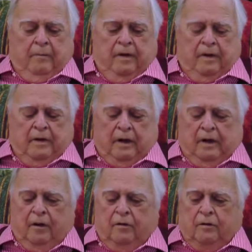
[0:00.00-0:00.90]
been not
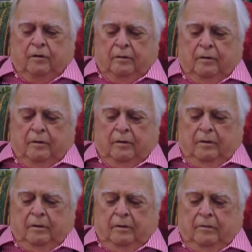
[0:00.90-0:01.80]
close,
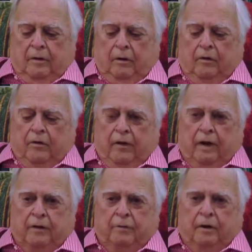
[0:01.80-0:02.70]
close
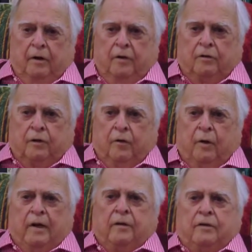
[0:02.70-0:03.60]
friends, but close
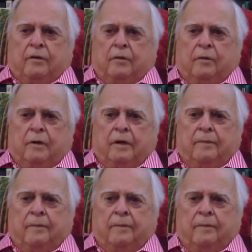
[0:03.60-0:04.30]
acquaintances with.